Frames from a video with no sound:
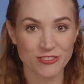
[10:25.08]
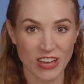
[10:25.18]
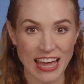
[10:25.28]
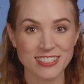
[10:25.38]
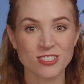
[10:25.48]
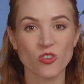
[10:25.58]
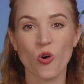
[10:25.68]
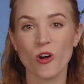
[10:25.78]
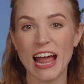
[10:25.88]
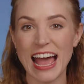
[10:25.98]
effects,
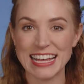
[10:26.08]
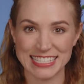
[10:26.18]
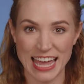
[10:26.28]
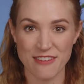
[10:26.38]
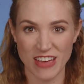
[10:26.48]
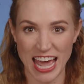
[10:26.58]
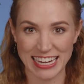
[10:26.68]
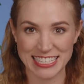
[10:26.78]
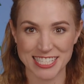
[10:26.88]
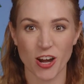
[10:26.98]
or
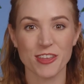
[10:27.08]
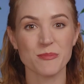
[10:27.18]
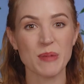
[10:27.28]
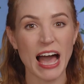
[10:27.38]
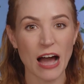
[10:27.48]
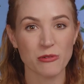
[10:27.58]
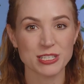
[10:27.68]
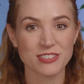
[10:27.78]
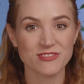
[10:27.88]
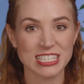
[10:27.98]
SFX, are the
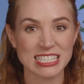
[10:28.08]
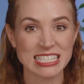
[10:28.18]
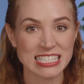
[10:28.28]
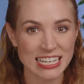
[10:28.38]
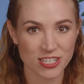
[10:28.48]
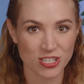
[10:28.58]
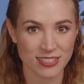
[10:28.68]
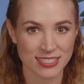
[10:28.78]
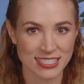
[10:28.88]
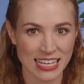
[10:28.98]
powers of
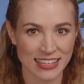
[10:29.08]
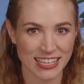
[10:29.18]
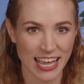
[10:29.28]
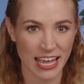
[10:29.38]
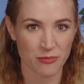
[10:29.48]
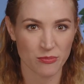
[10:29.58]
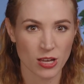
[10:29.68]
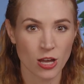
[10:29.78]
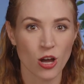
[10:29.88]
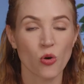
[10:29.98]
distinctions in the game,
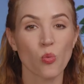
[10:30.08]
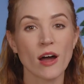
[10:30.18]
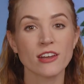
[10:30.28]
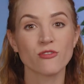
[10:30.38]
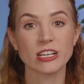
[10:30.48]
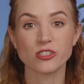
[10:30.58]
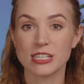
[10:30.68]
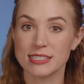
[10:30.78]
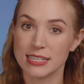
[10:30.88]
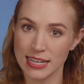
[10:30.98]
one of which
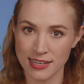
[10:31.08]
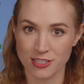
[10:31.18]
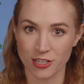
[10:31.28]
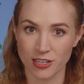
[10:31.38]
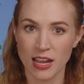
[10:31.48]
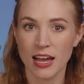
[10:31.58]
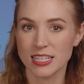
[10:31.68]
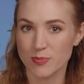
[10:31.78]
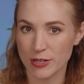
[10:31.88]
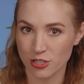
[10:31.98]
is Hinder, a
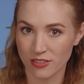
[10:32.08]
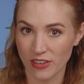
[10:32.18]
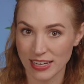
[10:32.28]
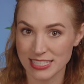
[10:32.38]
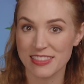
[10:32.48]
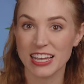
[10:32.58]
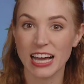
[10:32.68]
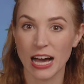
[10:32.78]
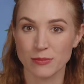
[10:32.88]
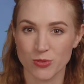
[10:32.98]
special effect that
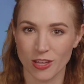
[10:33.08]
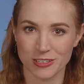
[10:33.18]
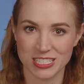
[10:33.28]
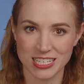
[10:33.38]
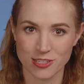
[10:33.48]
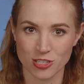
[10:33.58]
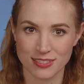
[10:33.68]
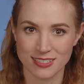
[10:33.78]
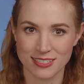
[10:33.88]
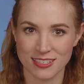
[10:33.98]
comes with all
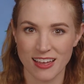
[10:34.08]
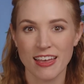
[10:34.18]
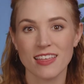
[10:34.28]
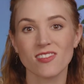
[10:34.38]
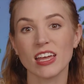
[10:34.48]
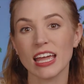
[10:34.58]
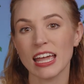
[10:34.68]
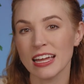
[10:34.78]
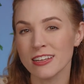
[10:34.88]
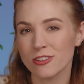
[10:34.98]
distinctions. The
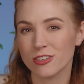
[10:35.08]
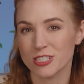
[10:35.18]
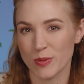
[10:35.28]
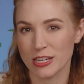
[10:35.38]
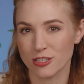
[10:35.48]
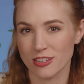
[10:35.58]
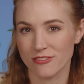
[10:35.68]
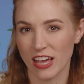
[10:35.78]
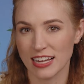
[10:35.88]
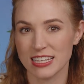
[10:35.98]
Hinder special
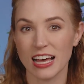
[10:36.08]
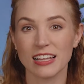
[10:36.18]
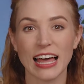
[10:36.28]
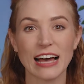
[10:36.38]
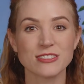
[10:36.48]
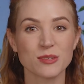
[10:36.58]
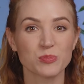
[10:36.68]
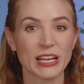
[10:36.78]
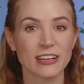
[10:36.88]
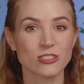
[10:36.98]
effect allows a
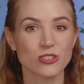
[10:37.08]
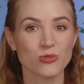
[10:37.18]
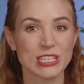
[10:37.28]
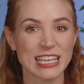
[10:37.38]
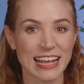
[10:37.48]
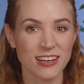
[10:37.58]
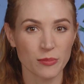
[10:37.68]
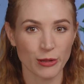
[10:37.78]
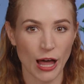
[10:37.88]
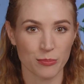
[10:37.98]
player to gain a
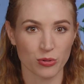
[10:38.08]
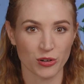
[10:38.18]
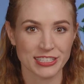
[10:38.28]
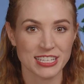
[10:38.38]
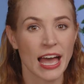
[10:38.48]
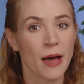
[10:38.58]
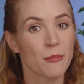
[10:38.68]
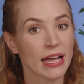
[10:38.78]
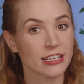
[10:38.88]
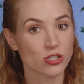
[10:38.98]
plot point
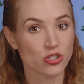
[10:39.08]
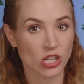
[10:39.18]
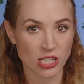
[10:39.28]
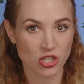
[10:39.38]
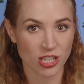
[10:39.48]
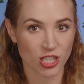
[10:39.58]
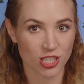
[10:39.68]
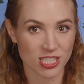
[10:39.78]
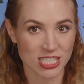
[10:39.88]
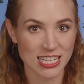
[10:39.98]
by exchanging their
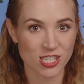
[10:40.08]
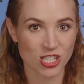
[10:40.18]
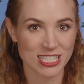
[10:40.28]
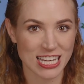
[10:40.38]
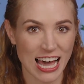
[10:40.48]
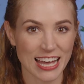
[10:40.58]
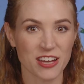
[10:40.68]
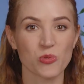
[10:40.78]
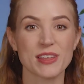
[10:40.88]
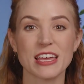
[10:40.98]
distinction die
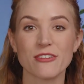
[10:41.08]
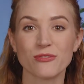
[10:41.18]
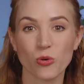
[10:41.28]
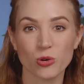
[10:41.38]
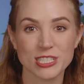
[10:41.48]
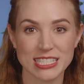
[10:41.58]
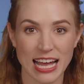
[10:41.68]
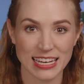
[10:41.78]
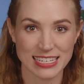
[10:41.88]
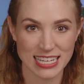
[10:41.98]
with a
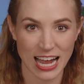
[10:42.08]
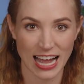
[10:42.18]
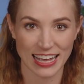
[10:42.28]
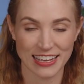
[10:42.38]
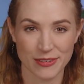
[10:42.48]
4-sided die.